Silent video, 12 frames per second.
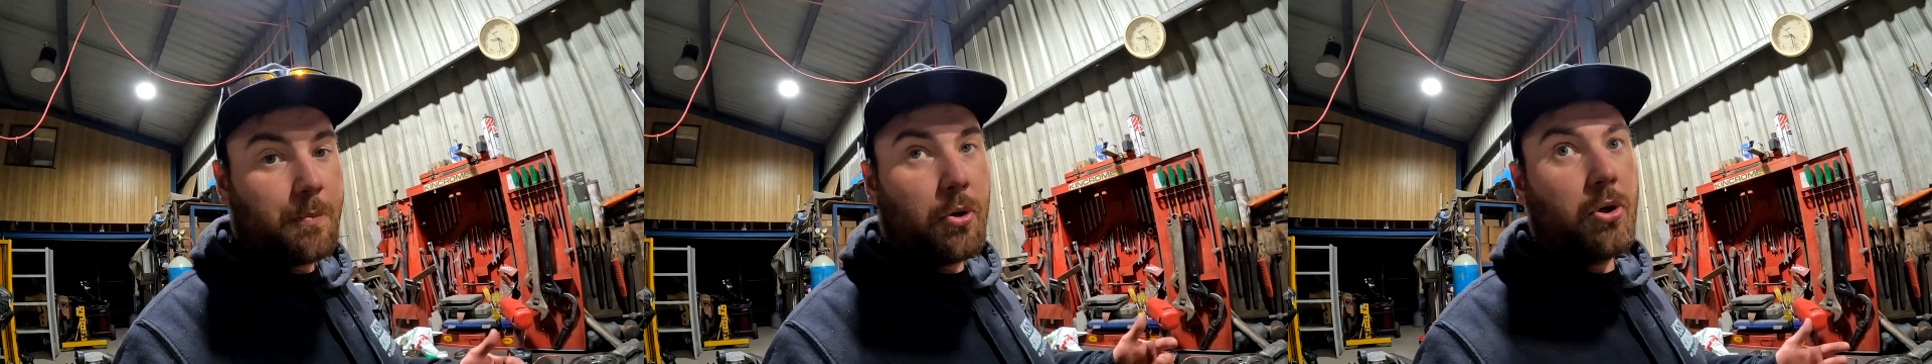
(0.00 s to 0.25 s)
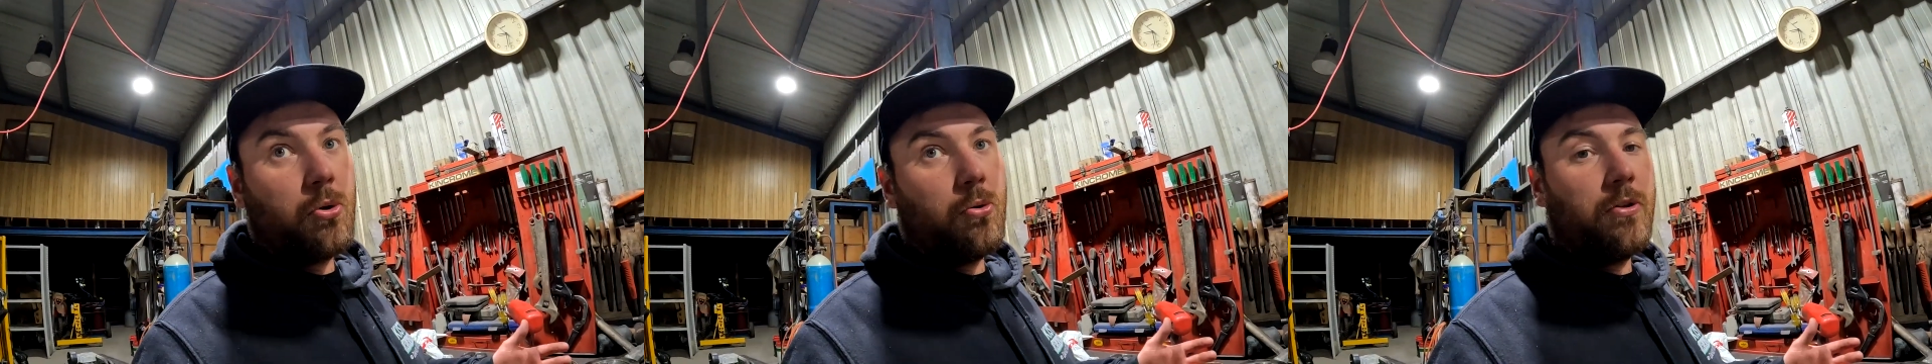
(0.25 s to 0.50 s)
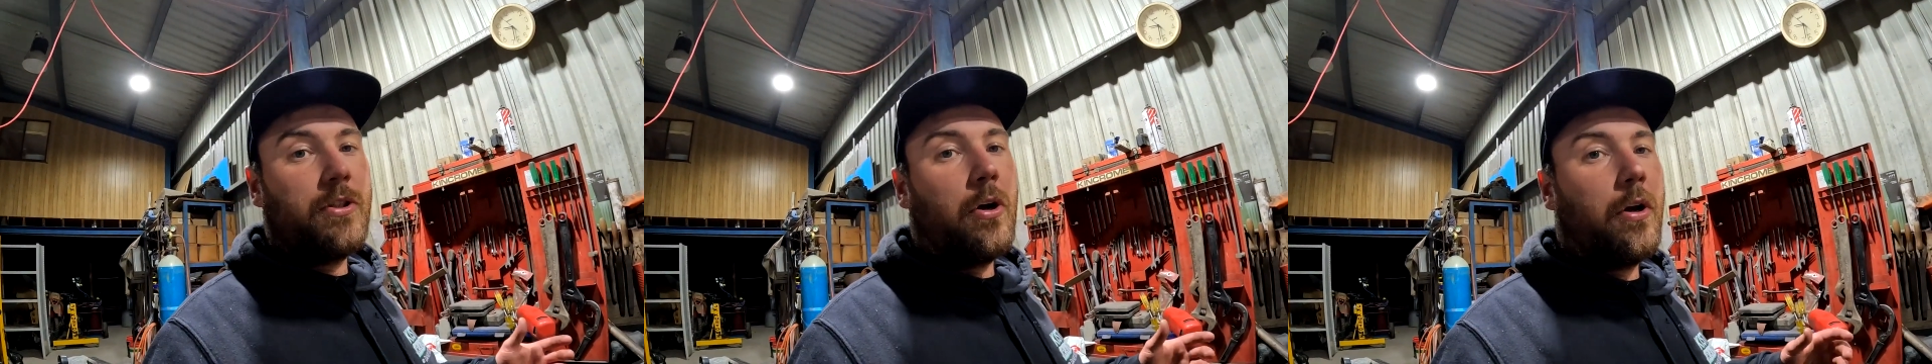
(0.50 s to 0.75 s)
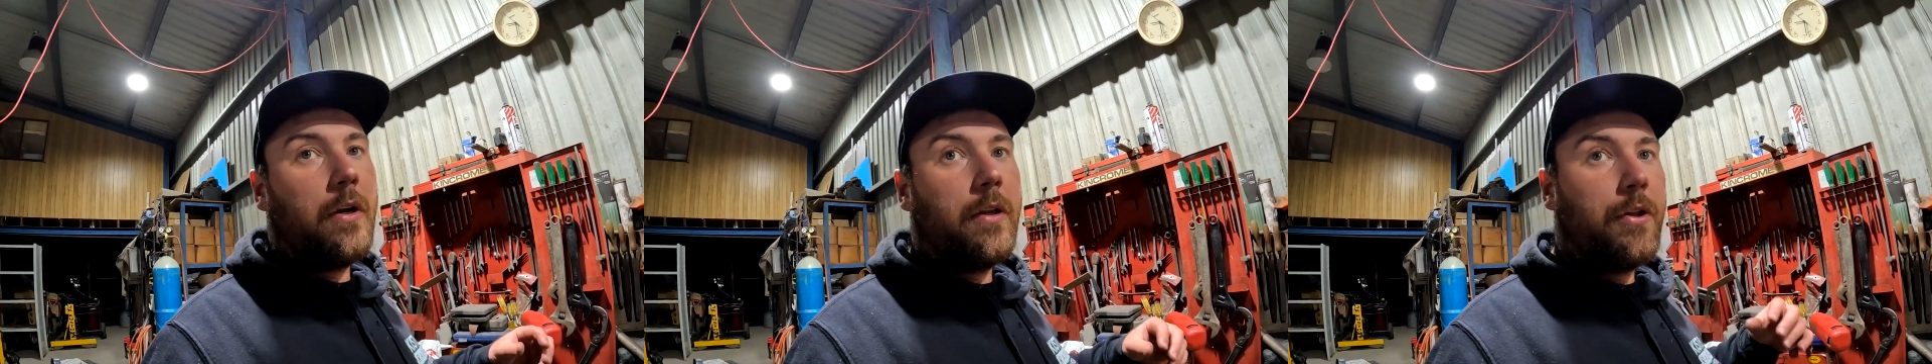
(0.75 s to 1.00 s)
pretty cool
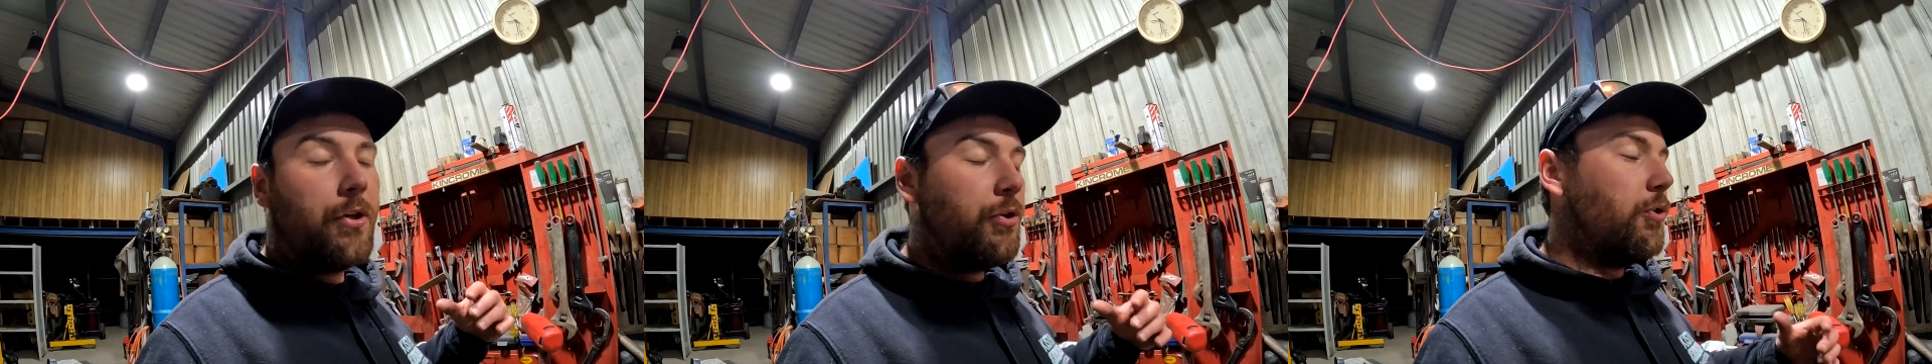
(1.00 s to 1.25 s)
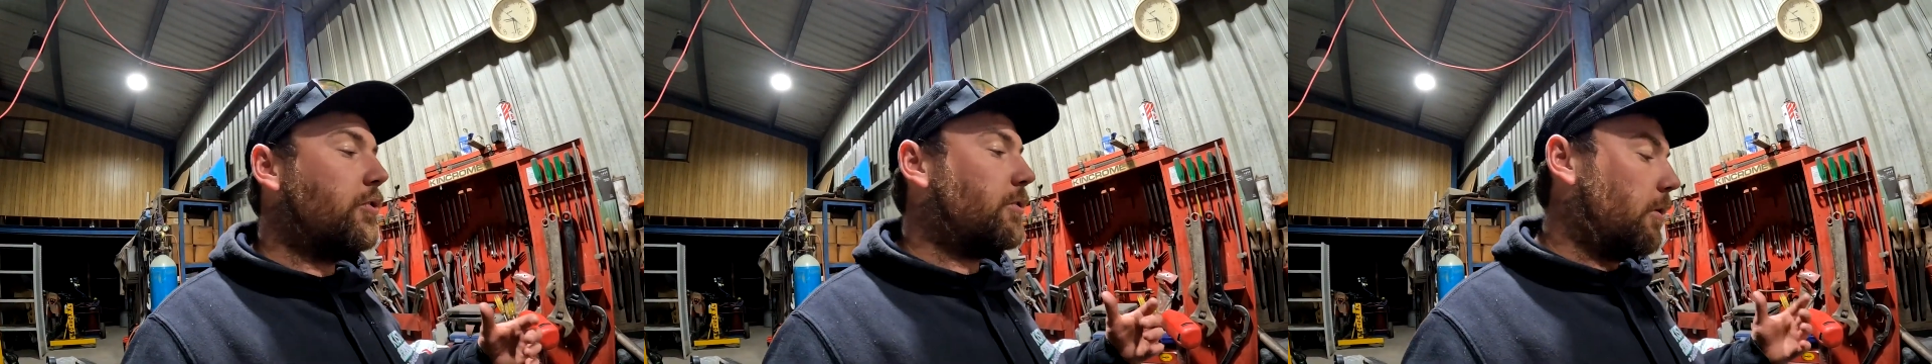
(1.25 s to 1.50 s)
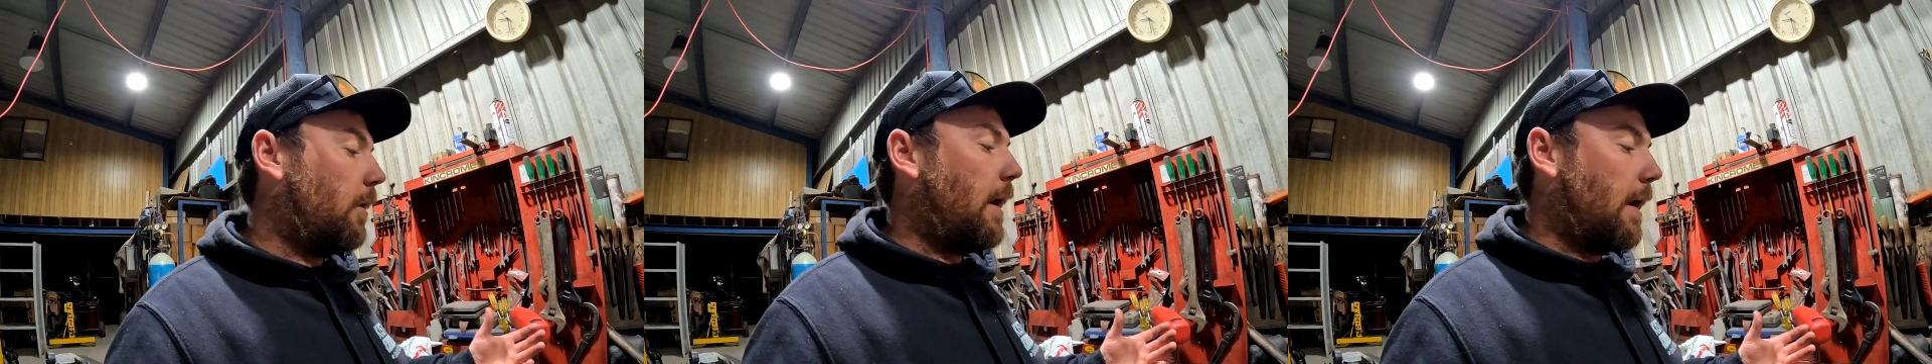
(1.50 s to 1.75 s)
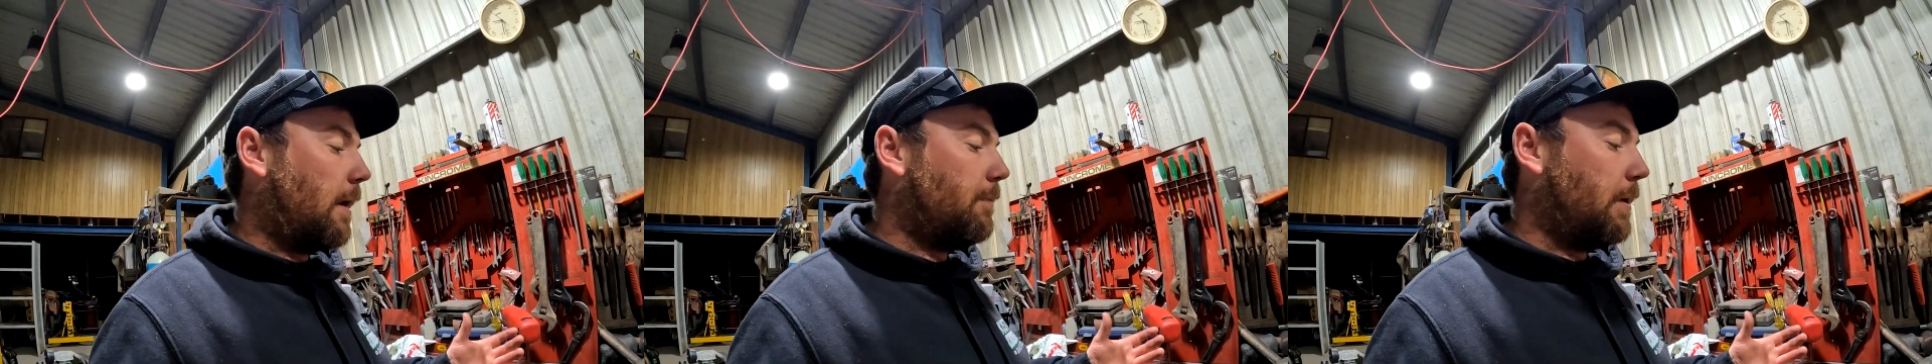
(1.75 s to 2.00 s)
design. The new style
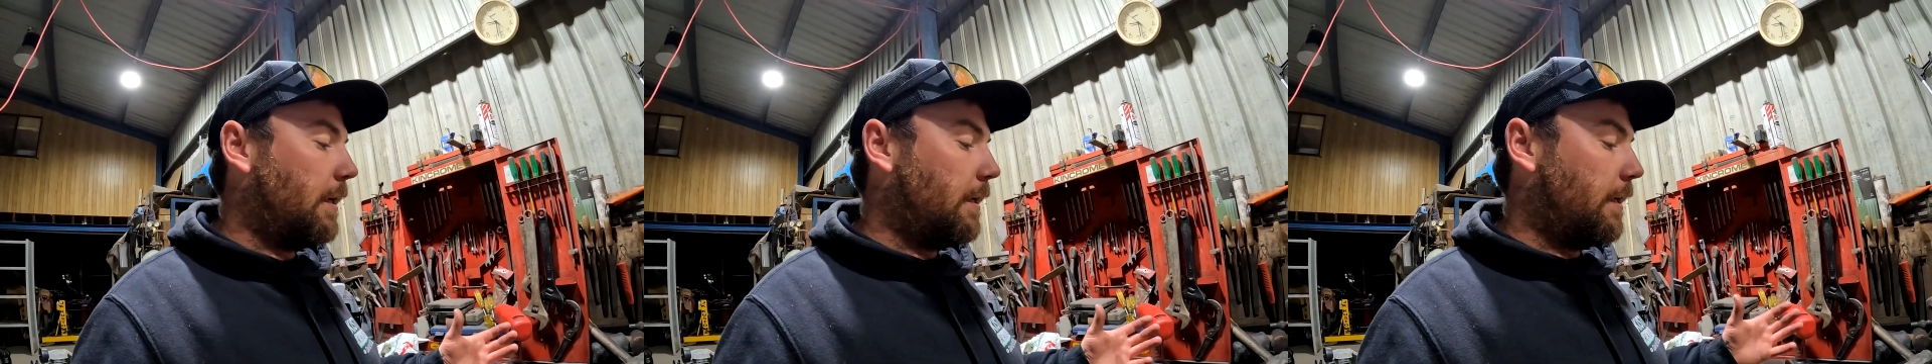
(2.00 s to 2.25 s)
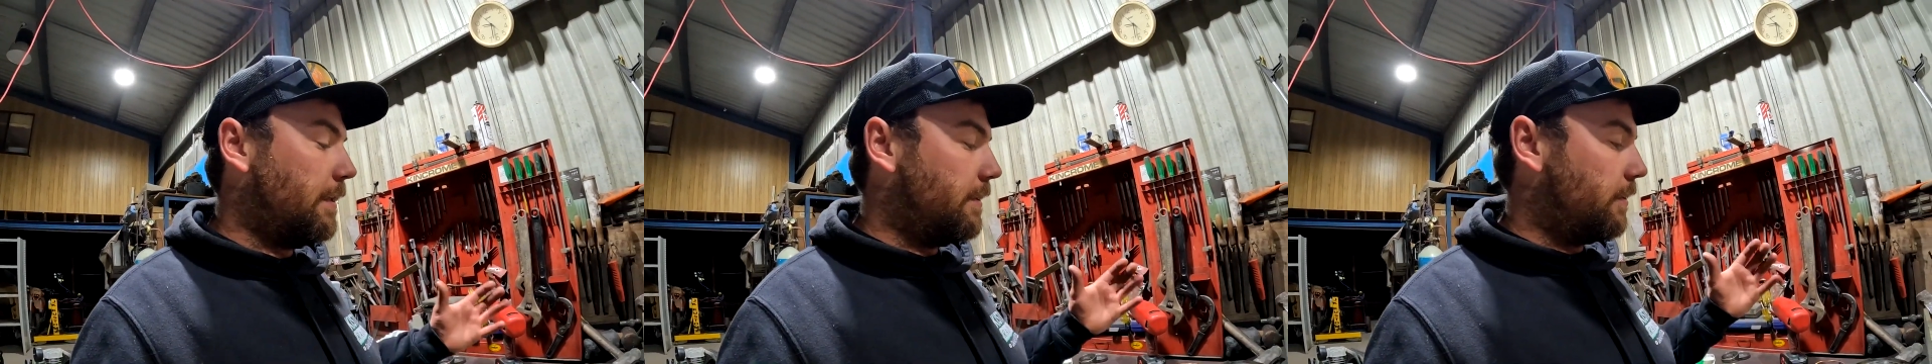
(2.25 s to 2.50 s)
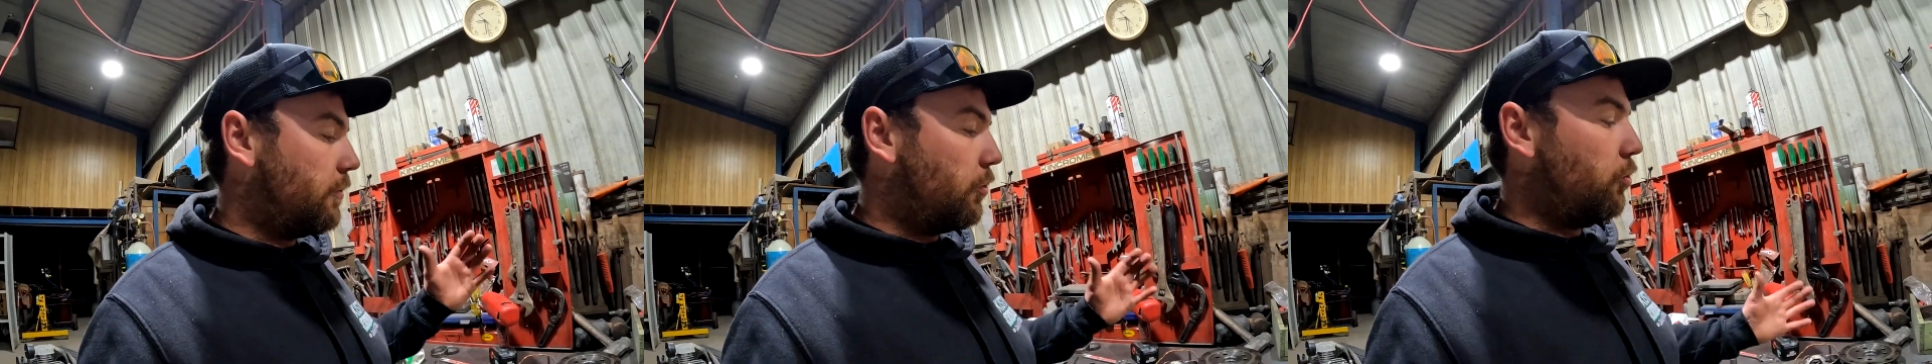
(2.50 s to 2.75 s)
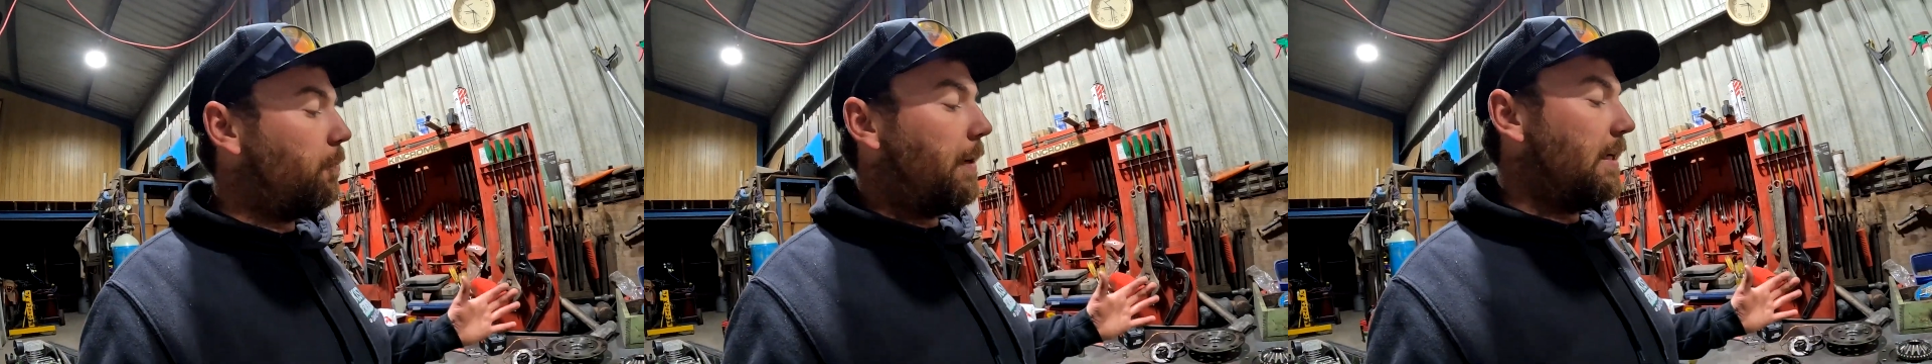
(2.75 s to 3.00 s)
ARB is a
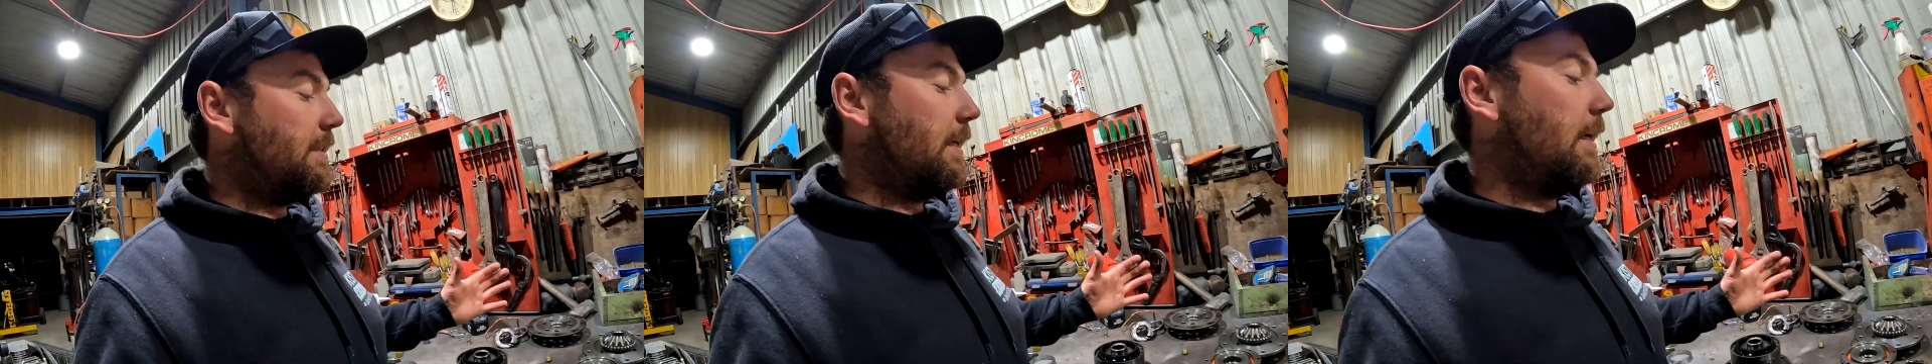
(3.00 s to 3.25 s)
2-piece